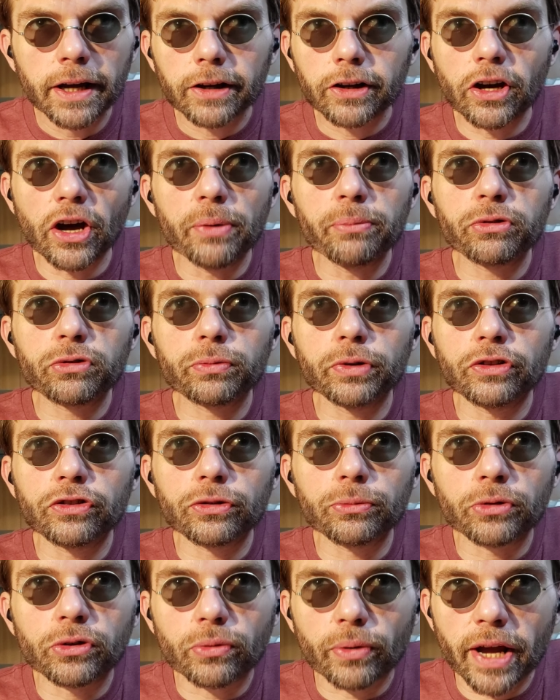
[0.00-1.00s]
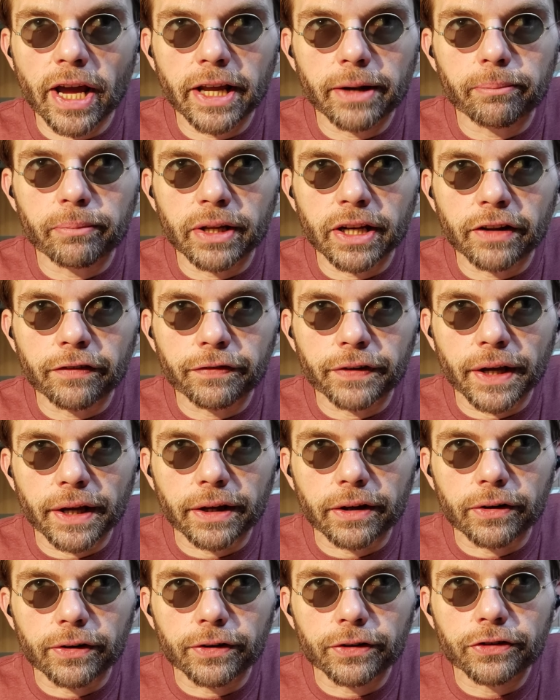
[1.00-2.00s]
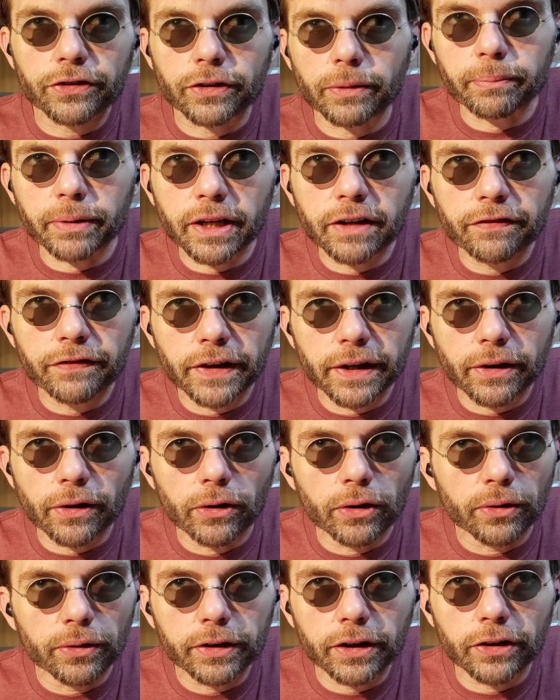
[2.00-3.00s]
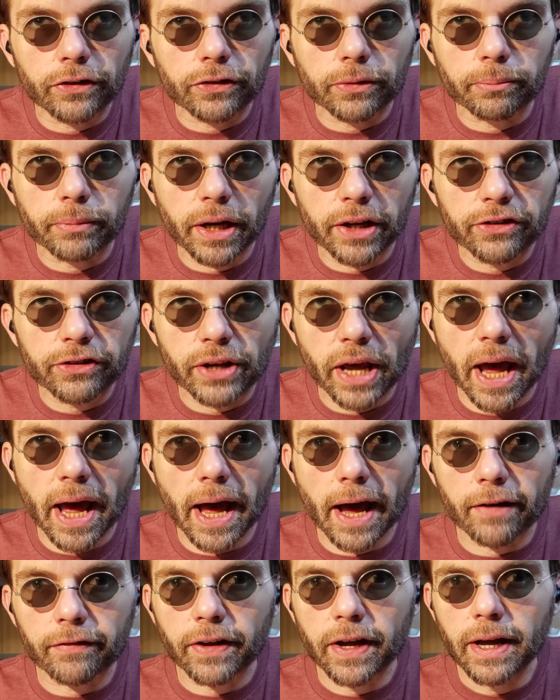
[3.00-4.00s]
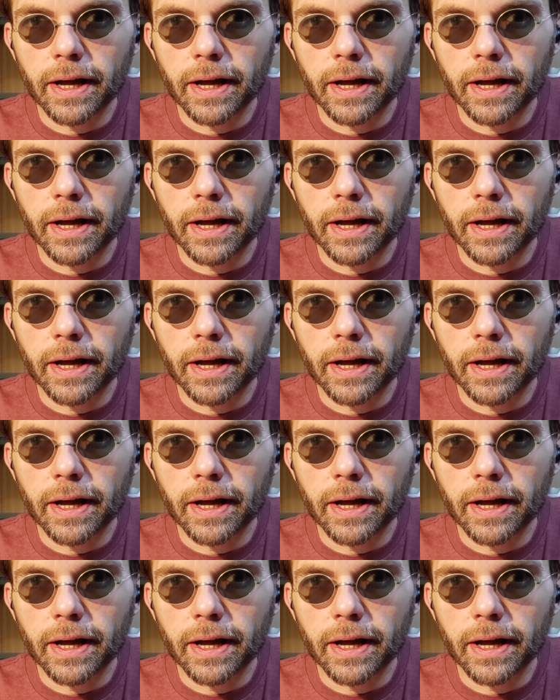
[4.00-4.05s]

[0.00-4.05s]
Comes with some great minifigures. The Big Fig Hulk is a must-have.